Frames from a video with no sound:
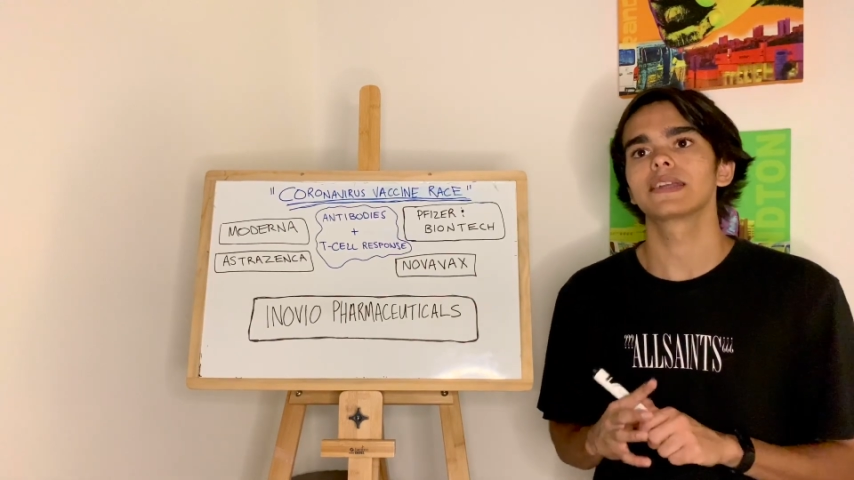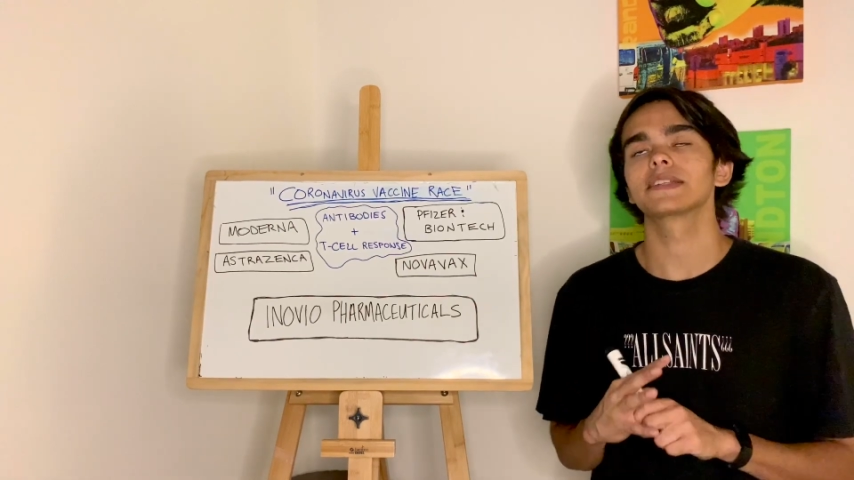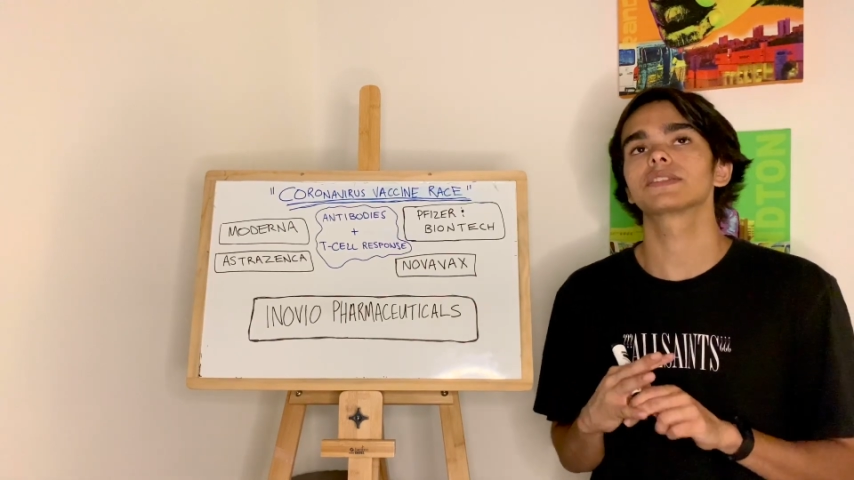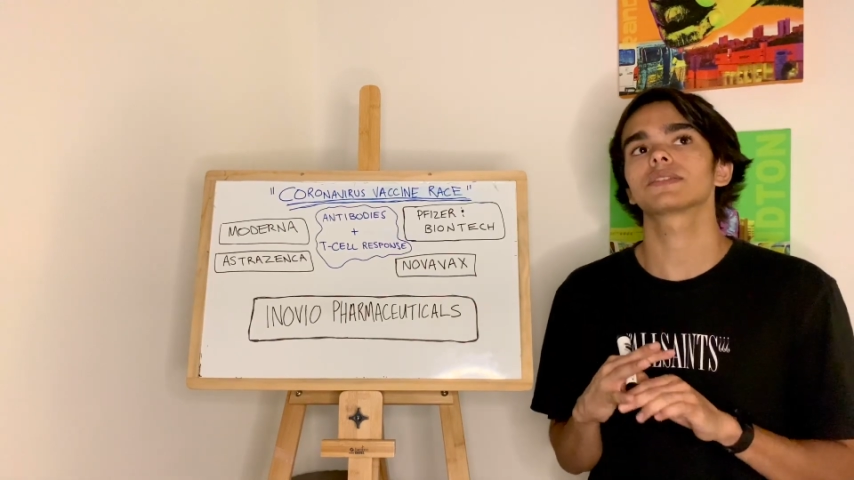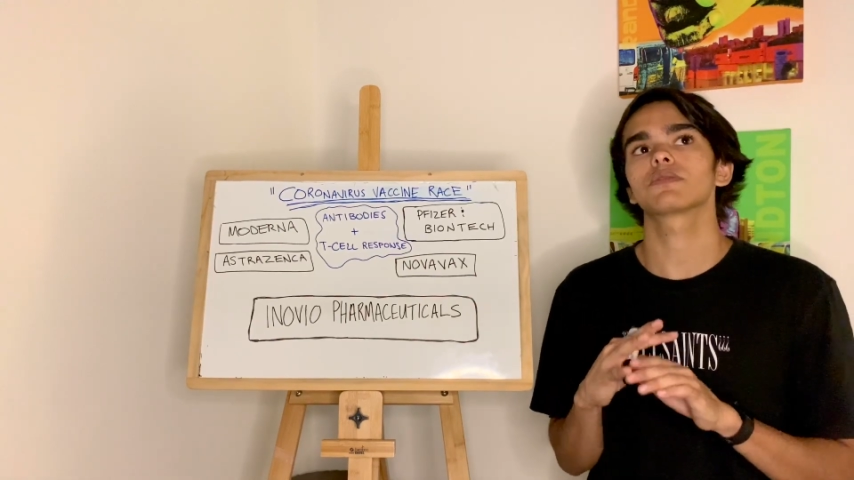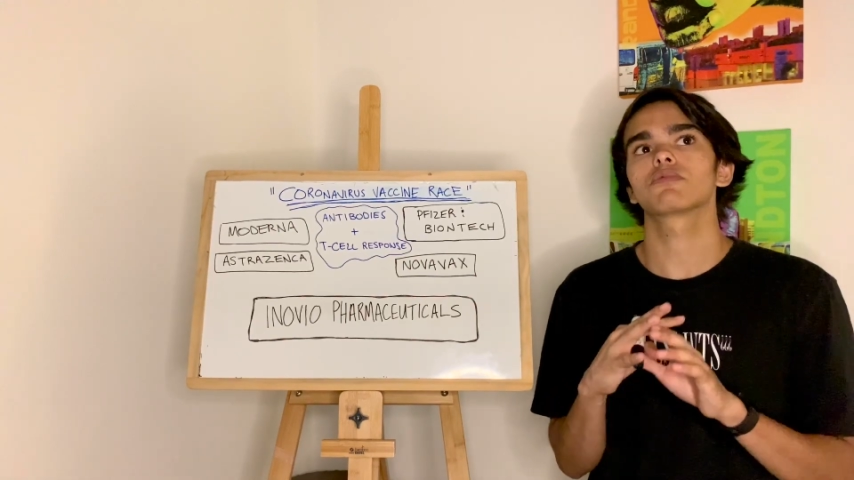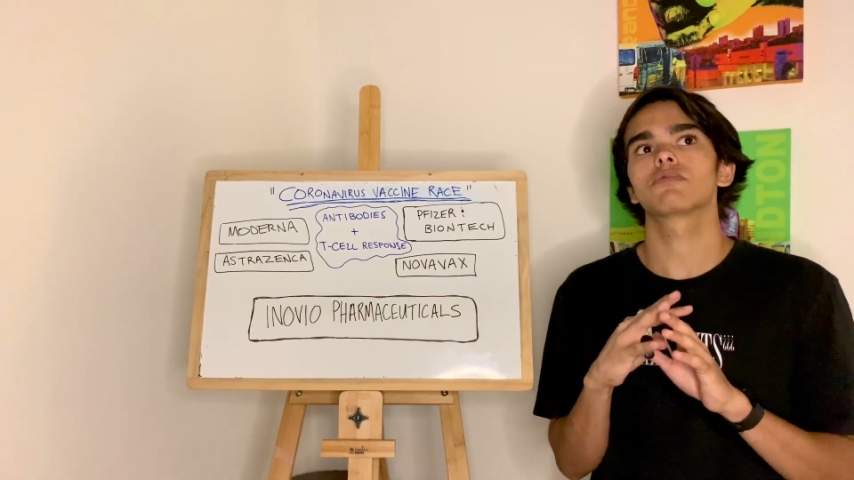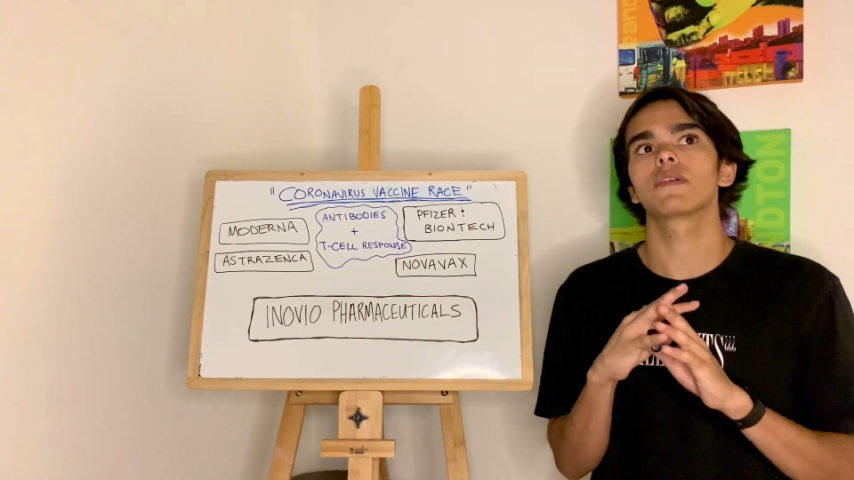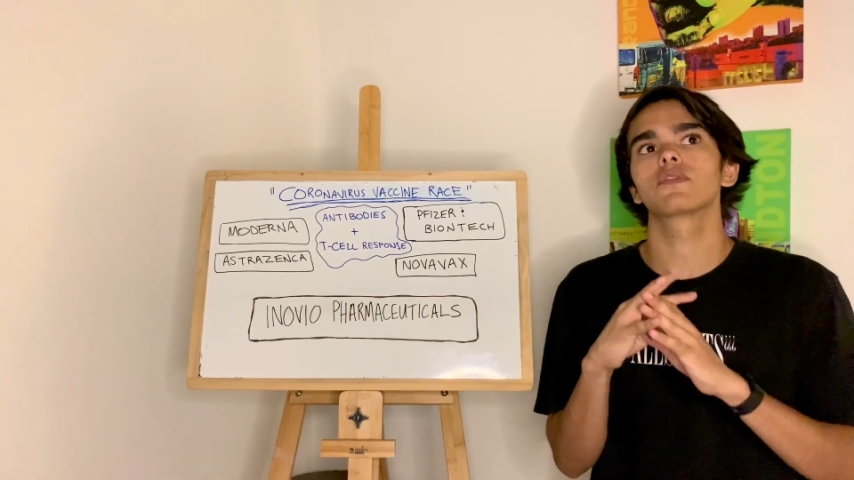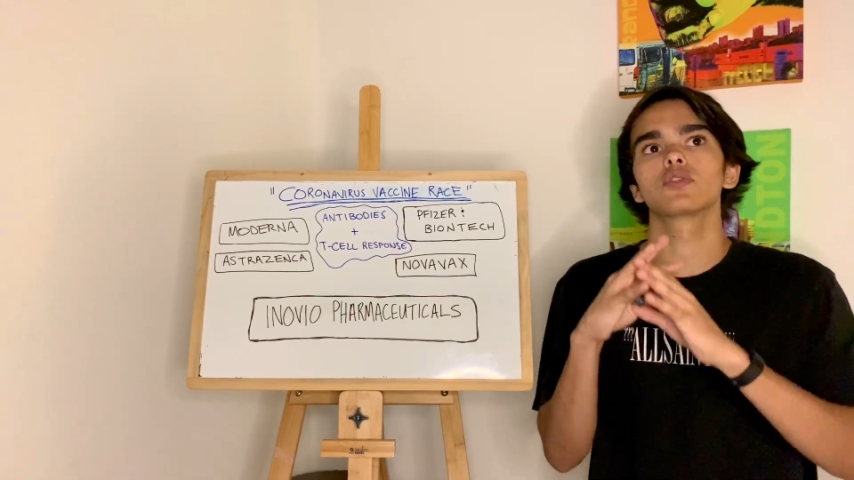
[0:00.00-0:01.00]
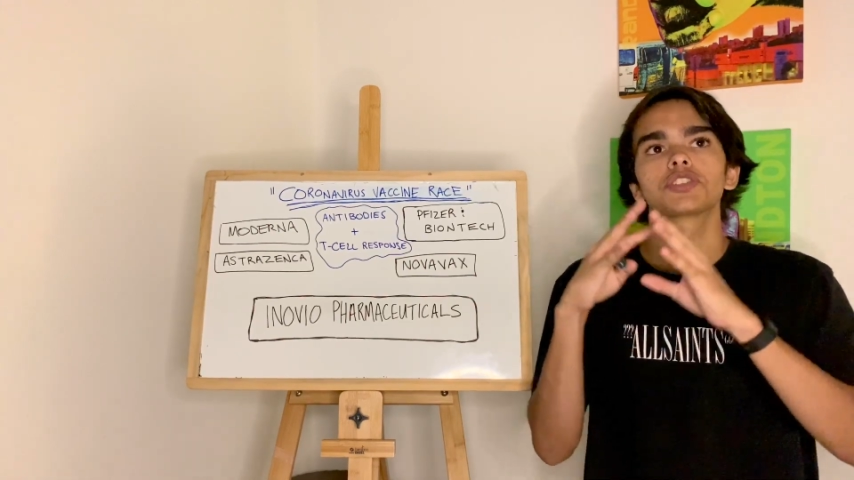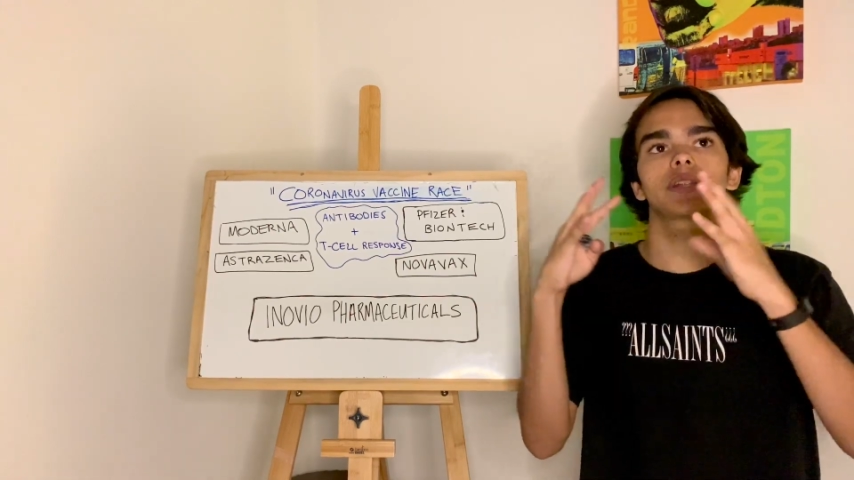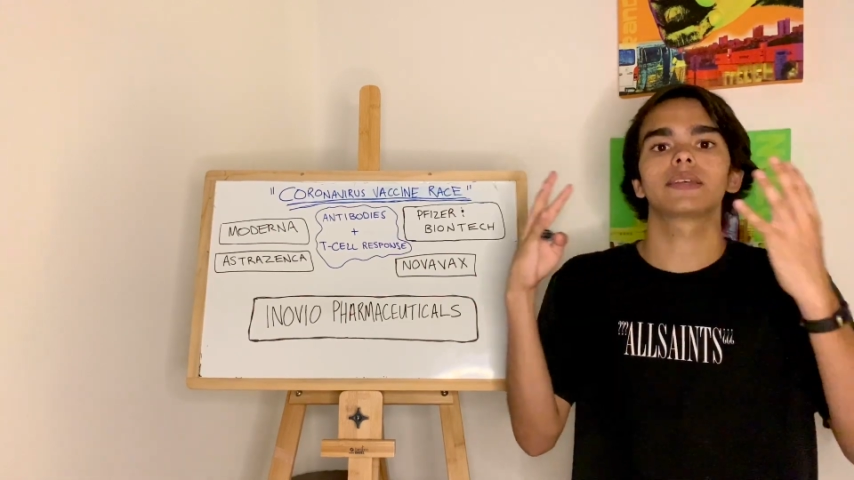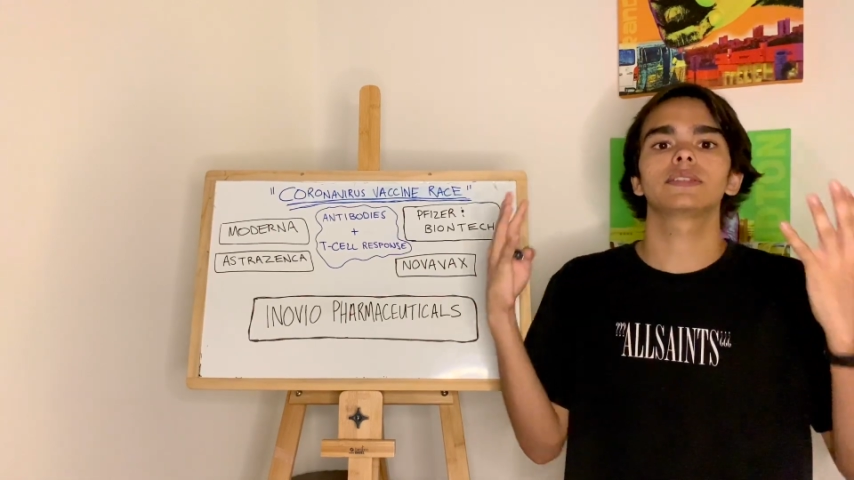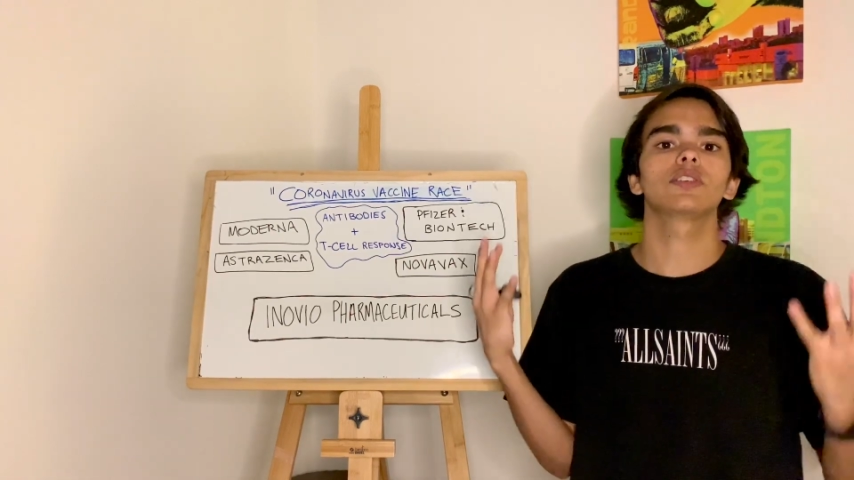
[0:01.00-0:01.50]
it's
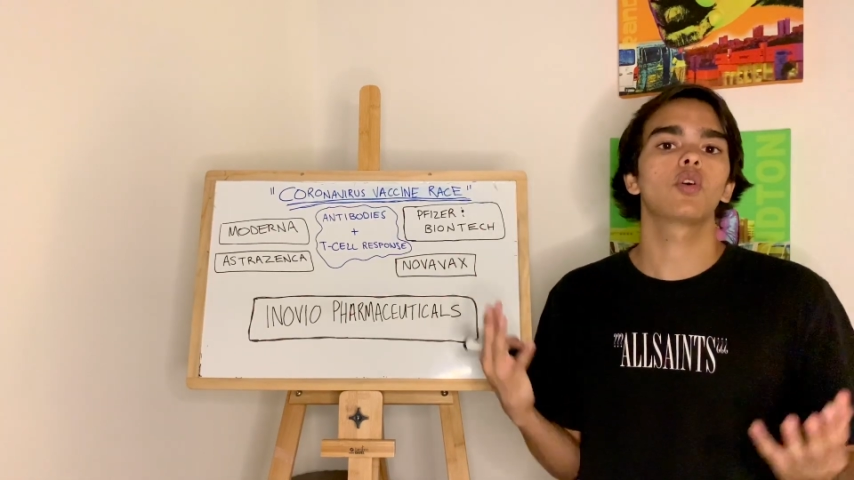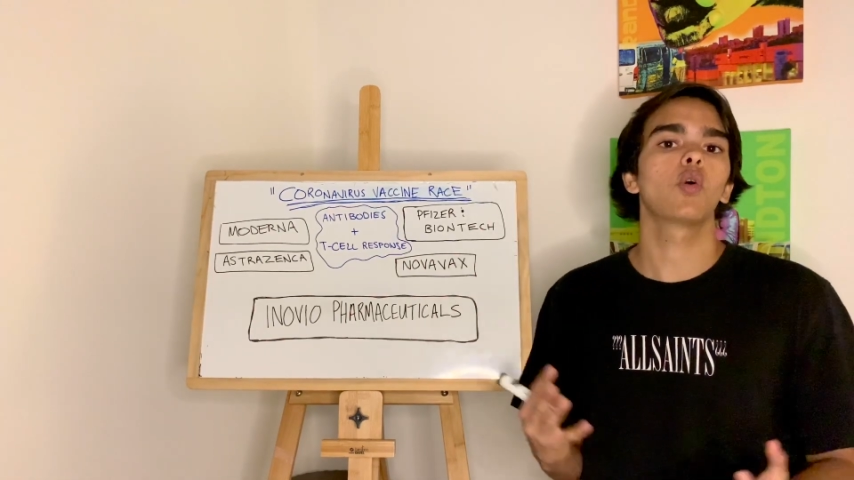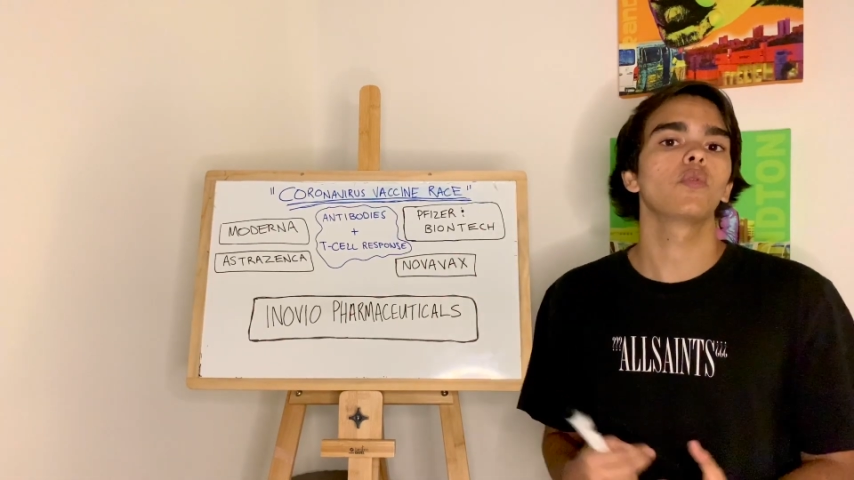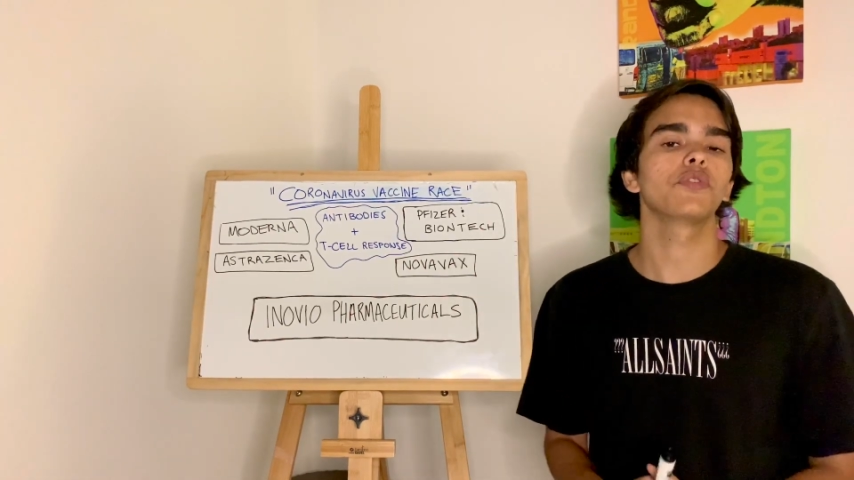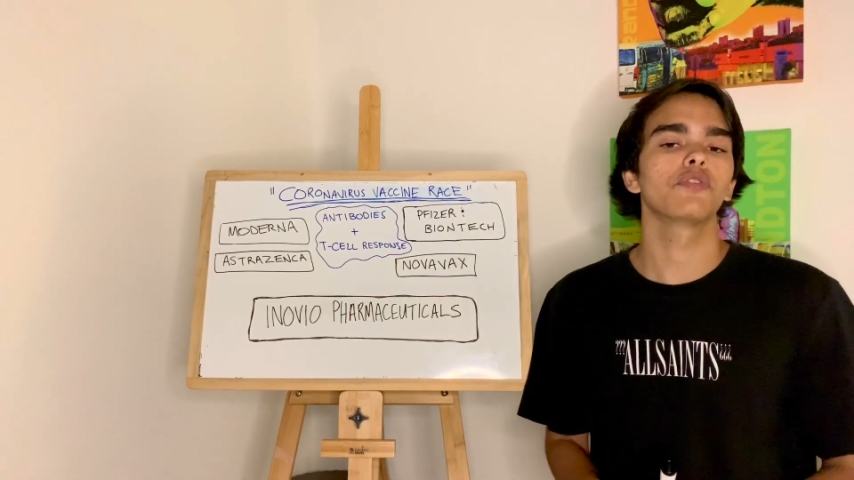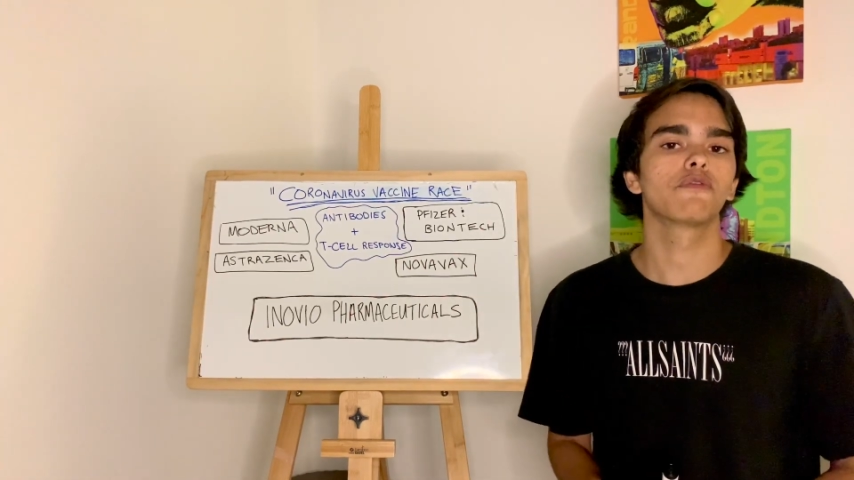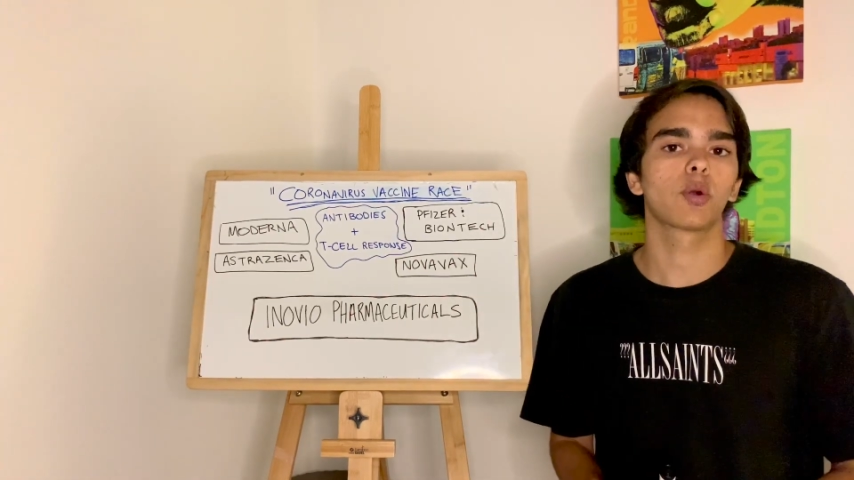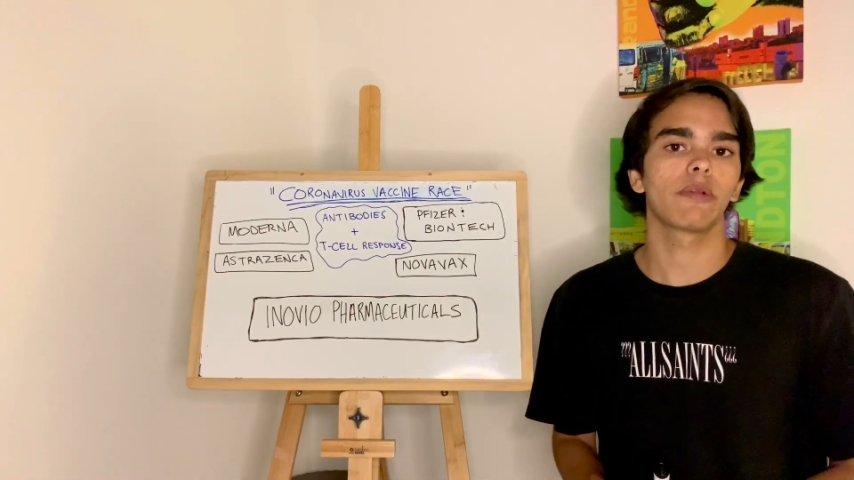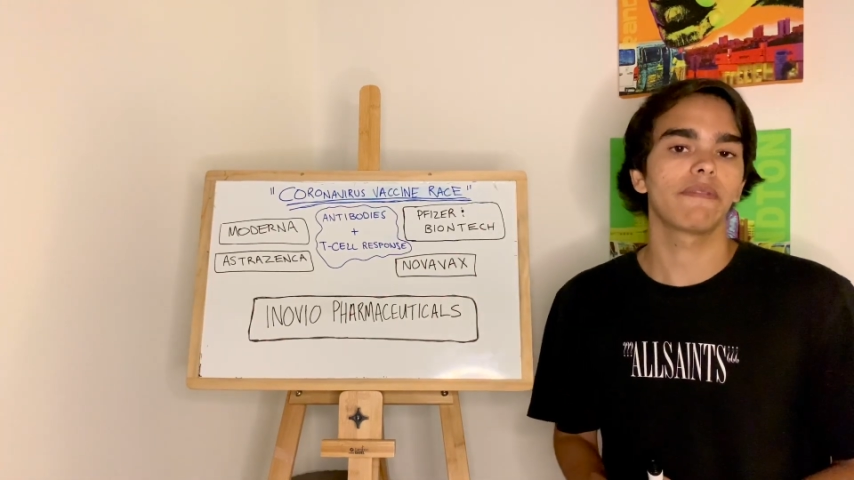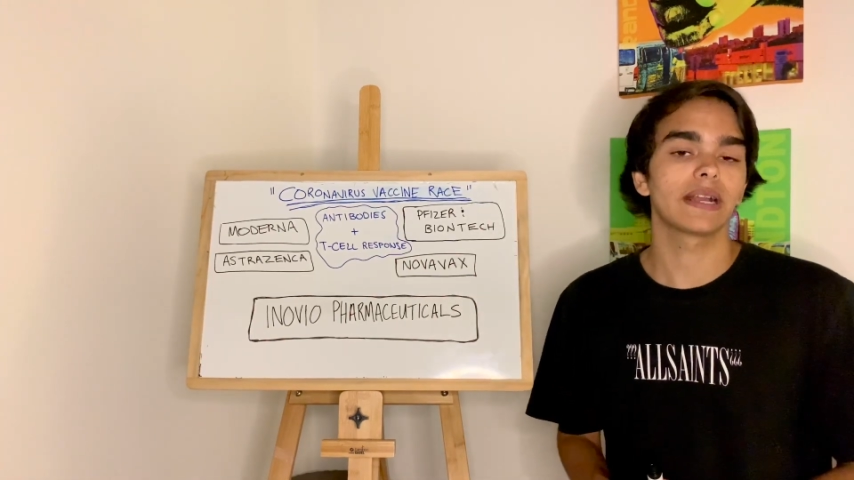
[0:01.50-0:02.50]
revolutionizes a whole new form of